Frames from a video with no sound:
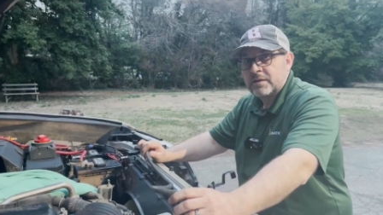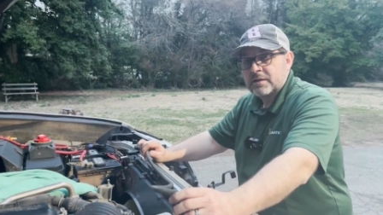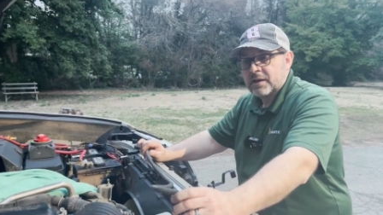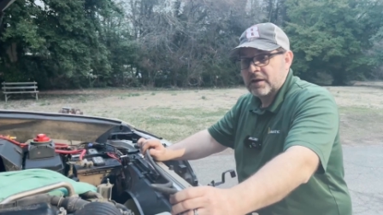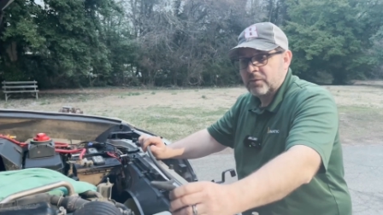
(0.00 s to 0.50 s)

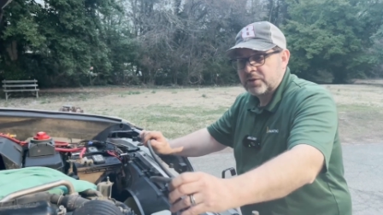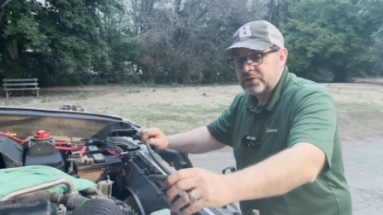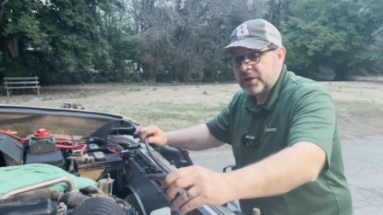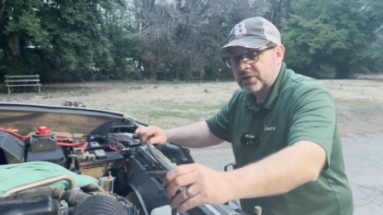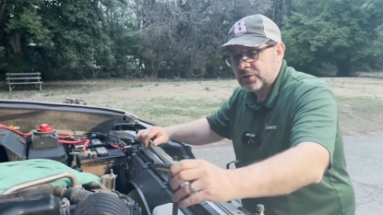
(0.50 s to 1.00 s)
Okay, once
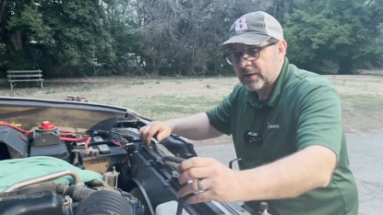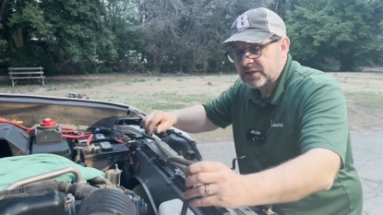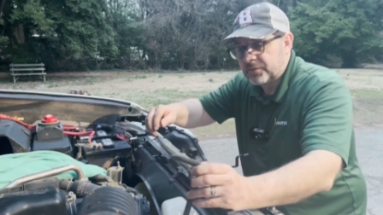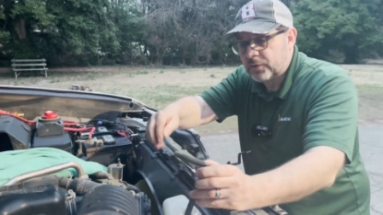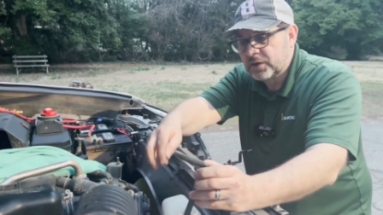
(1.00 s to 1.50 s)
you get your
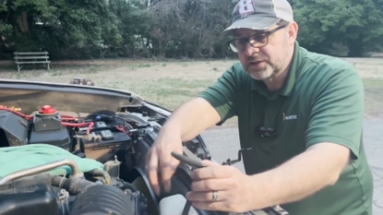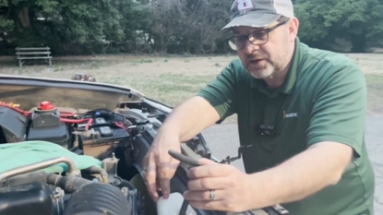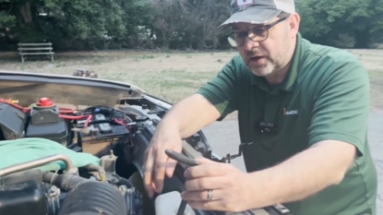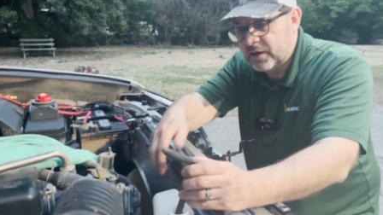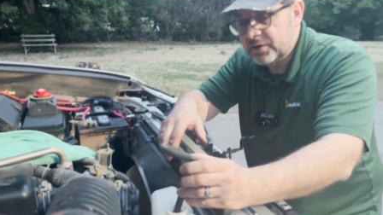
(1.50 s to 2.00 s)
reservoir
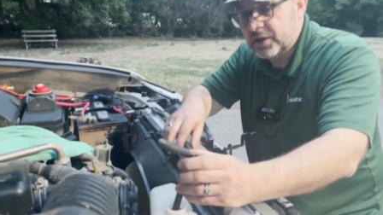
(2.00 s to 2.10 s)
installed, you